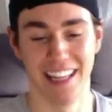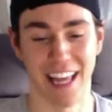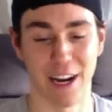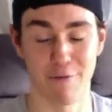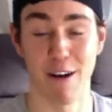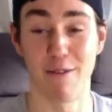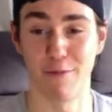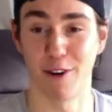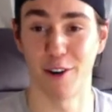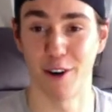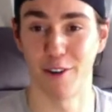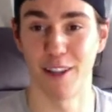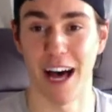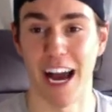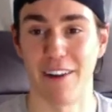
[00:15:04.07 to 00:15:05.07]
like when we'll
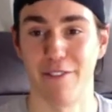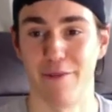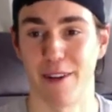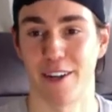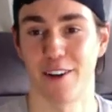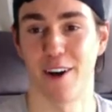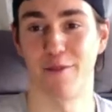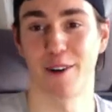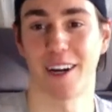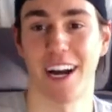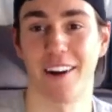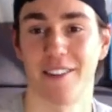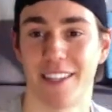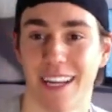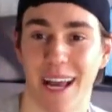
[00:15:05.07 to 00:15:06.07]
go live and we can all work
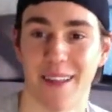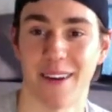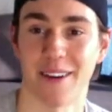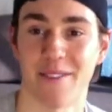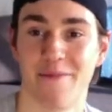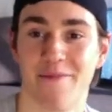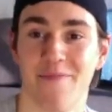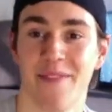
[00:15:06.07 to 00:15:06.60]
out together.